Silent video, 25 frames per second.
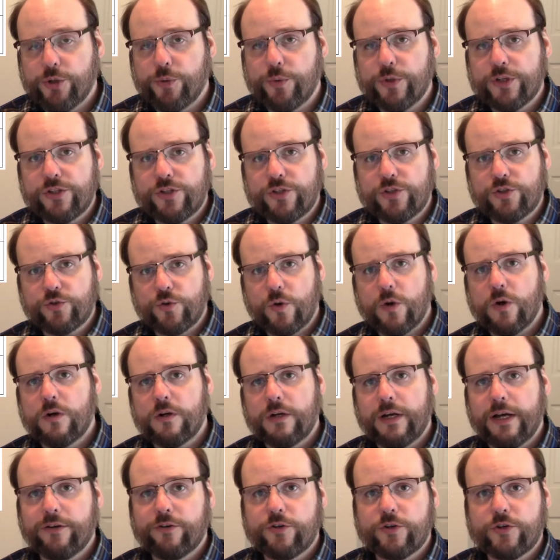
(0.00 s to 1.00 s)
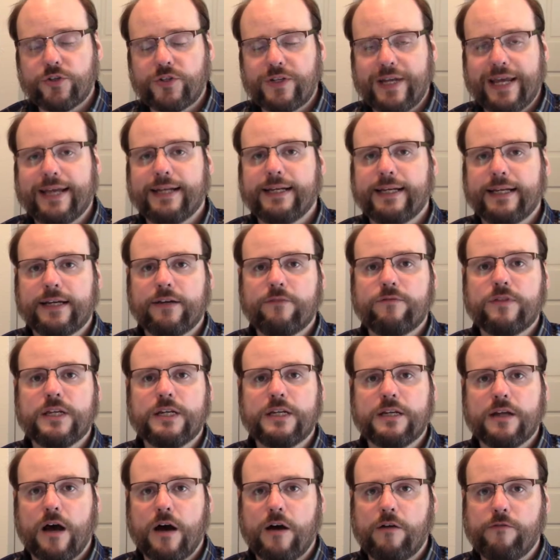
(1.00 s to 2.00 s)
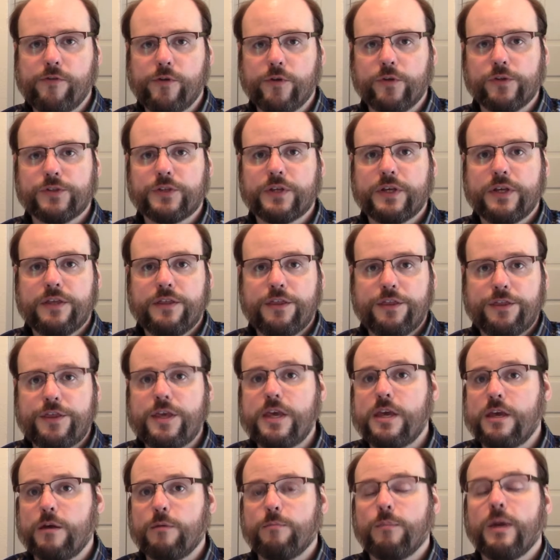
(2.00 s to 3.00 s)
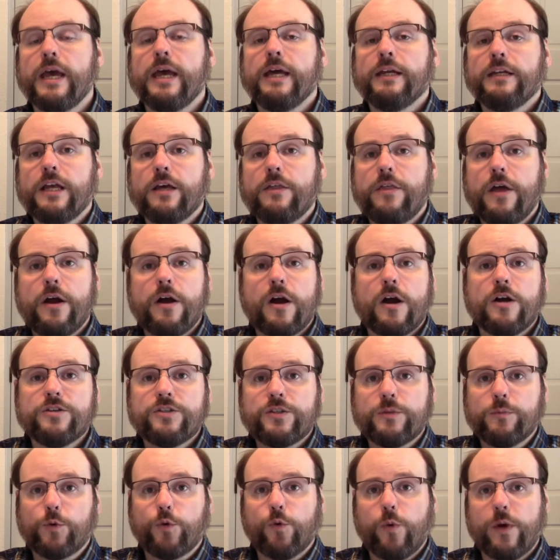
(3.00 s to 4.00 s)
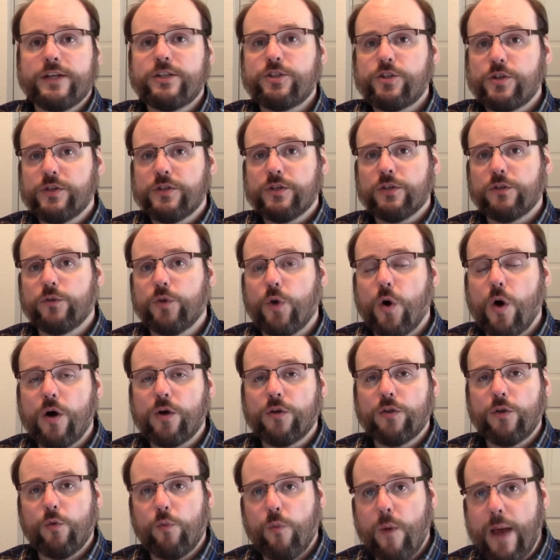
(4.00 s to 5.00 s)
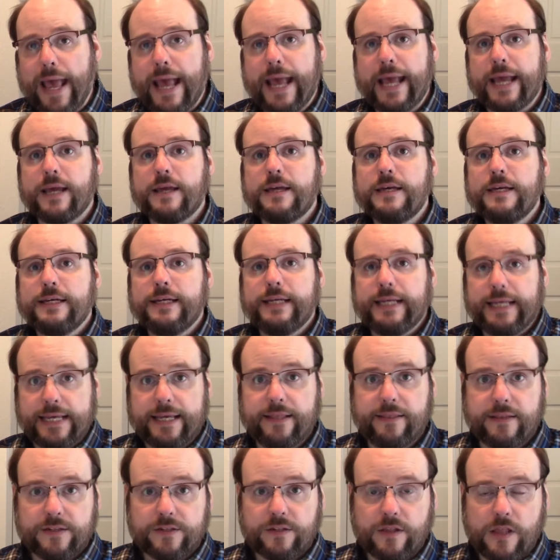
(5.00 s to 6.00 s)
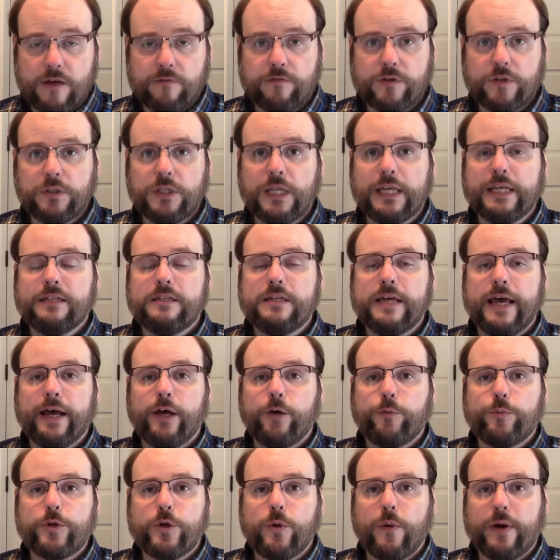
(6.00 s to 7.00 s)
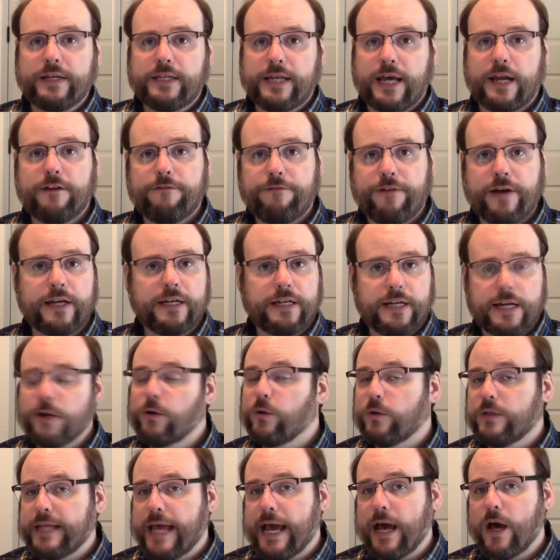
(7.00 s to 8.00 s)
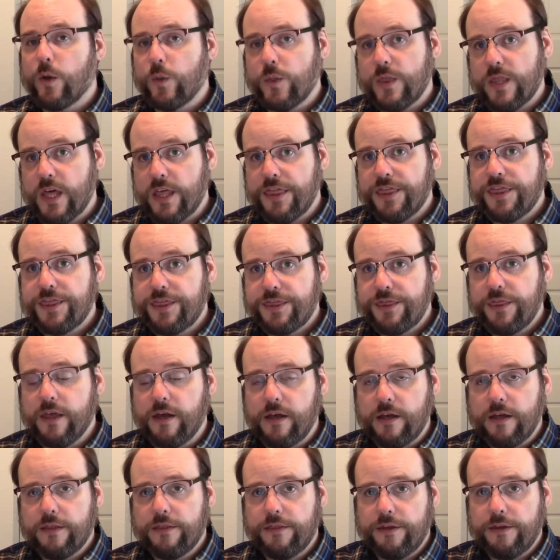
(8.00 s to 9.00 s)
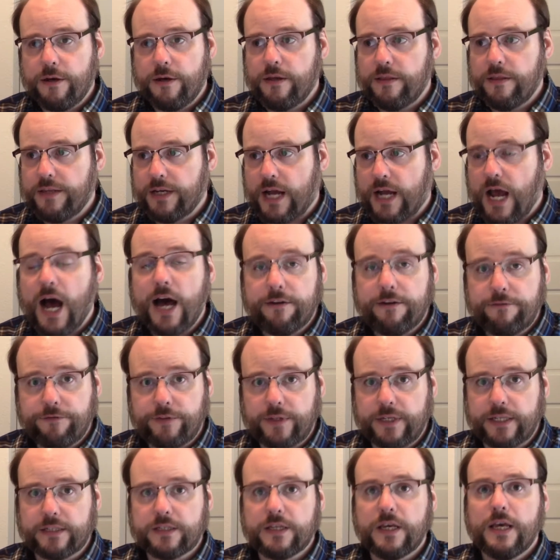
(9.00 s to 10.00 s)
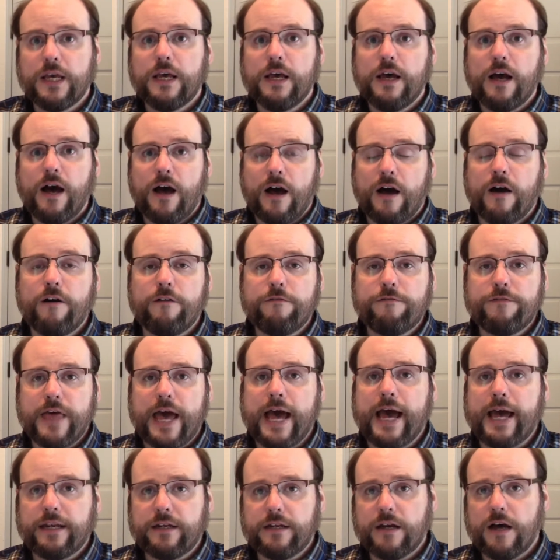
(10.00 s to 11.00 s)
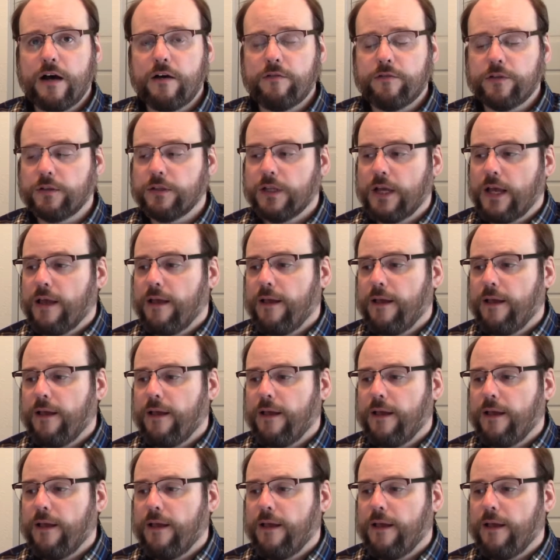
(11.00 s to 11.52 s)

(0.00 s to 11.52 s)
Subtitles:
a strong understanding of the novel's theme. Now, there are some questions along the way in this level to help you identify and narrow down the conflict of that novel.